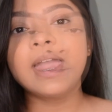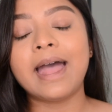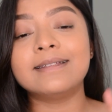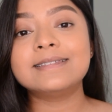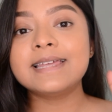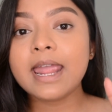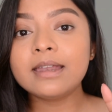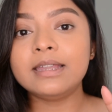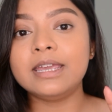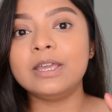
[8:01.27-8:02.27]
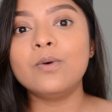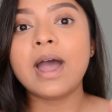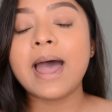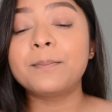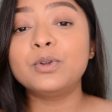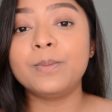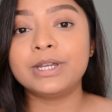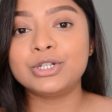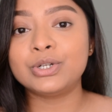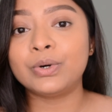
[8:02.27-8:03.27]
And secondly, you have to
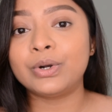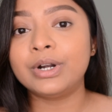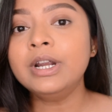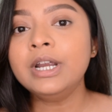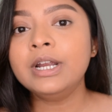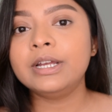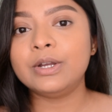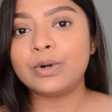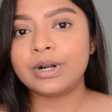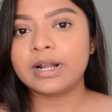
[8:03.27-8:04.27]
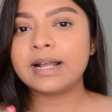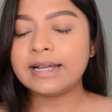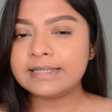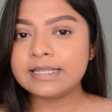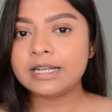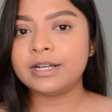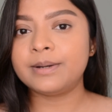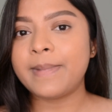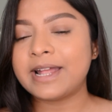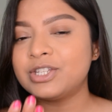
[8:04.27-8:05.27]
make sure your
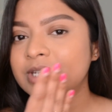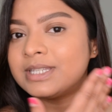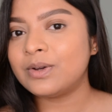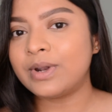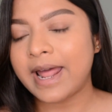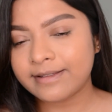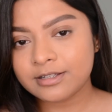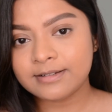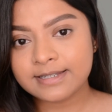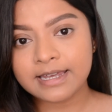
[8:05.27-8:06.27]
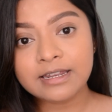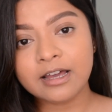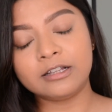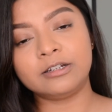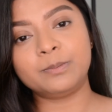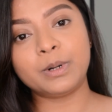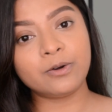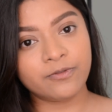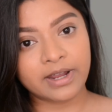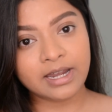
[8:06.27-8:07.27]
concealer matches your natural skin color
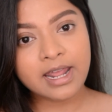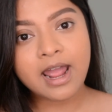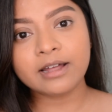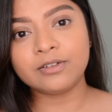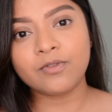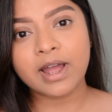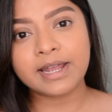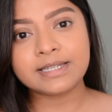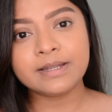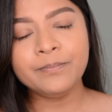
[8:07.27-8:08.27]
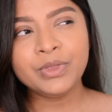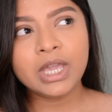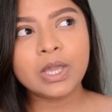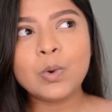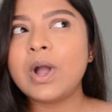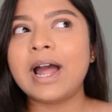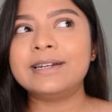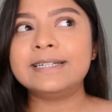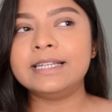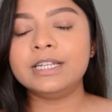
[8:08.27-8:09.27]
perfectly, otherwise you
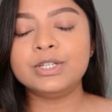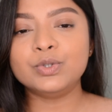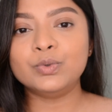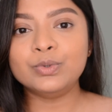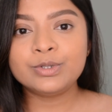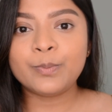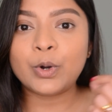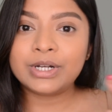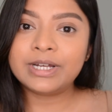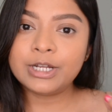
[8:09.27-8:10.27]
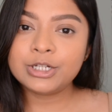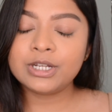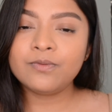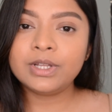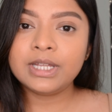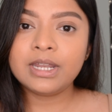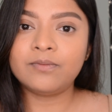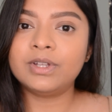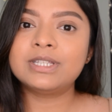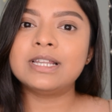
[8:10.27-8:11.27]
can't really do spot correction with it.
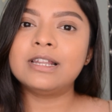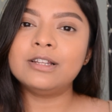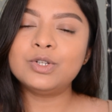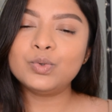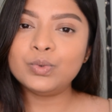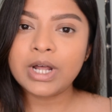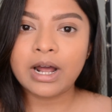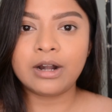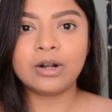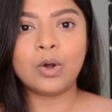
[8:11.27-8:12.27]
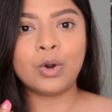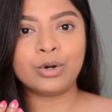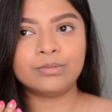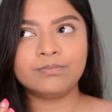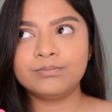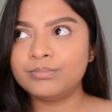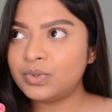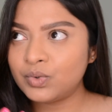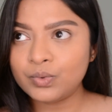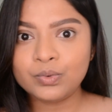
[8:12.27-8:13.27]
If it's a little too dark or
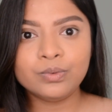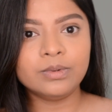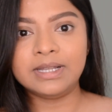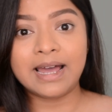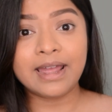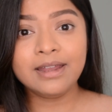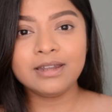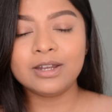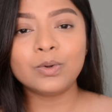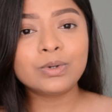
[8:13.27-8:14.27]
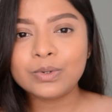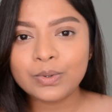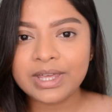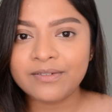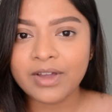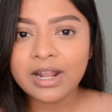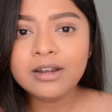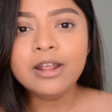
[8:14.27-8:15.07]
too light, it don't look even.